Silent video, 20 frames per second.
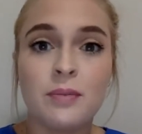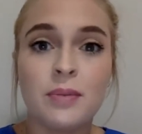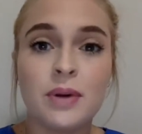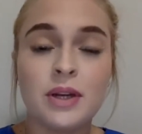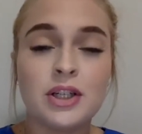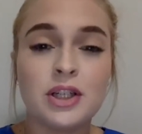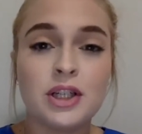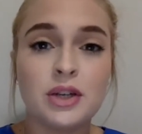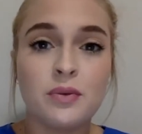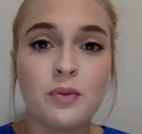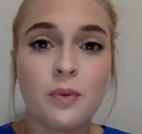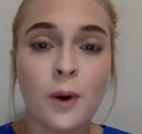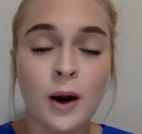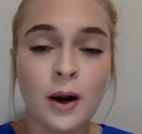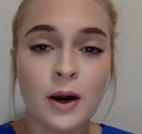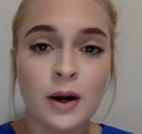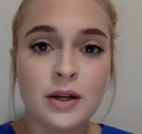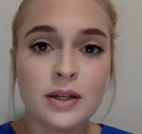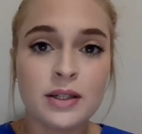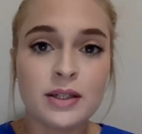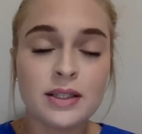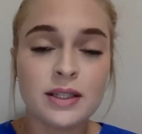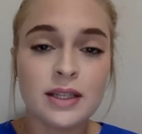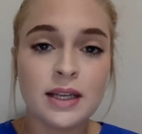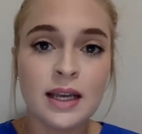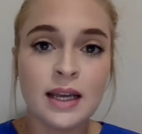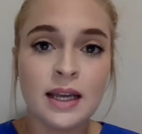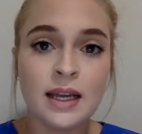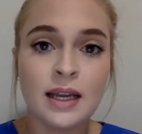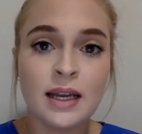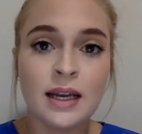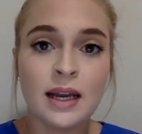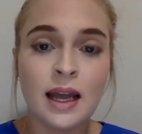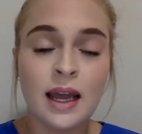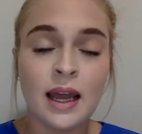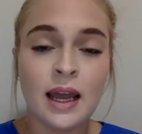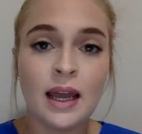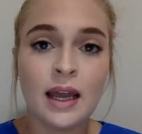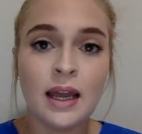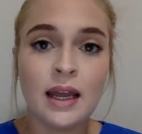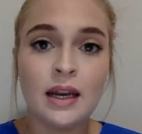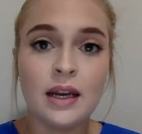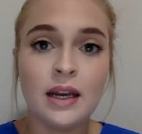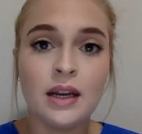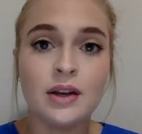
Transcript: but she works in a